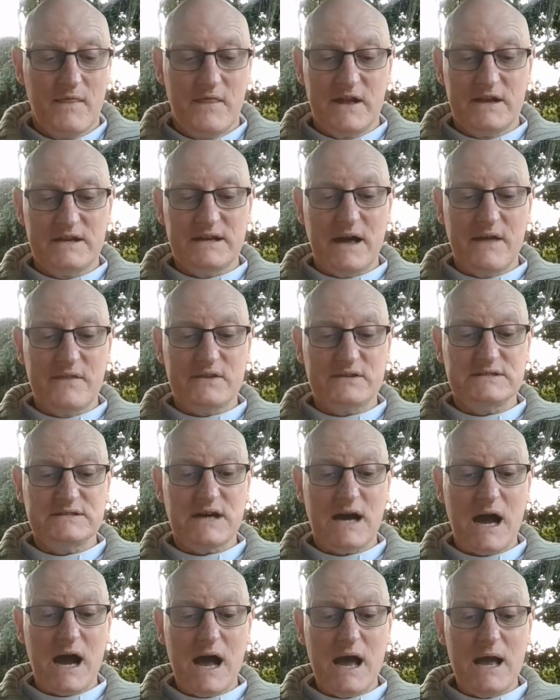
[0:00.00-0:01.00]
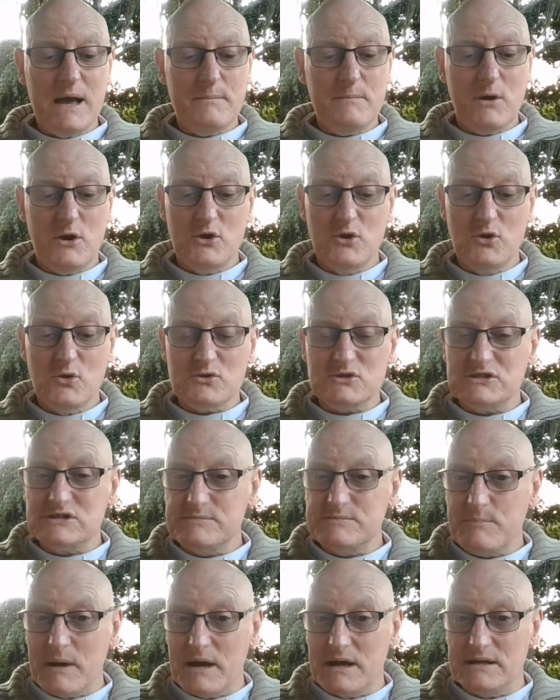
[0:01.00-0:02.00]
that neither time nor
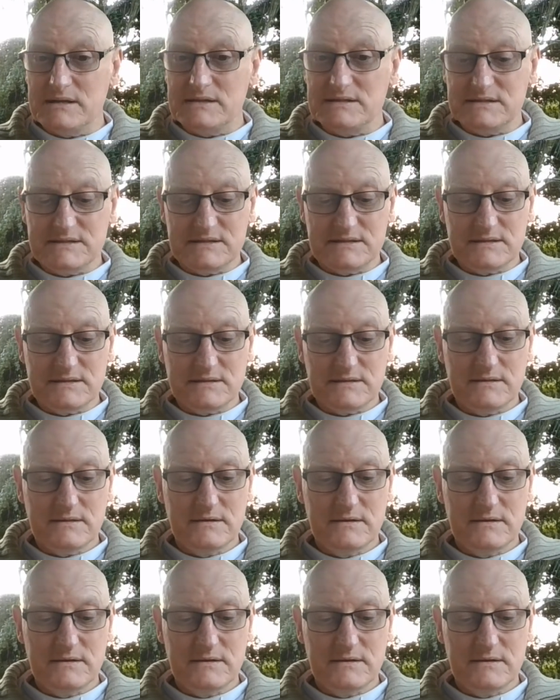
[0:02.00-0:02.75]
space